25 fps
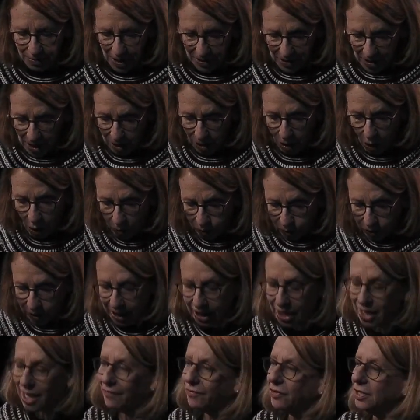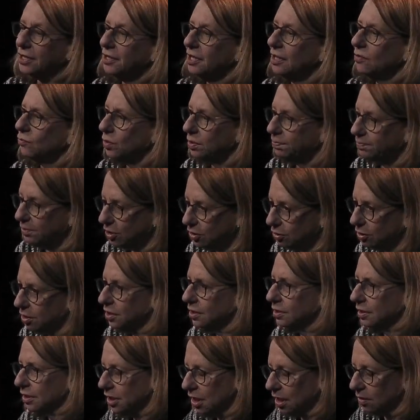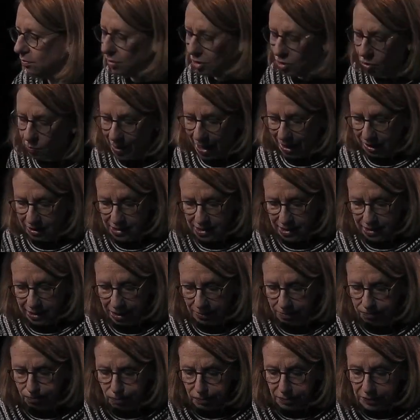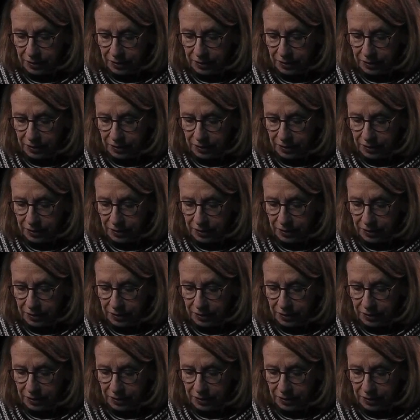Then hopefully everything would be good. The kid would go back to sleep.